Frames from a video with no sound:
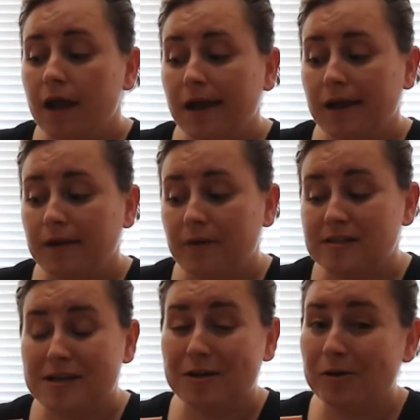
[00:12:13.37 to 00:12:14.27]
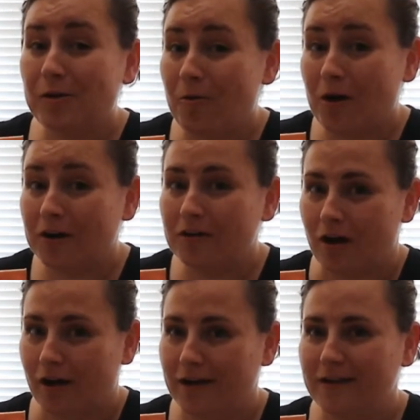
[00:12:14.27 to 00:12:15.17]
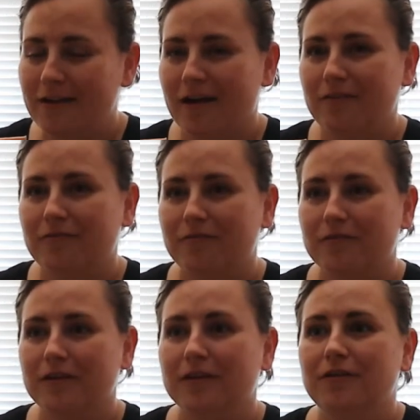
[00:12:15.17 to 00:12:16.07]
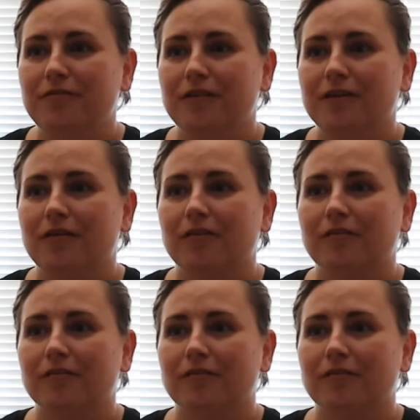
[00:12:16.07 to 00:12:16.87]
Anyways, I could go on and on. I really feel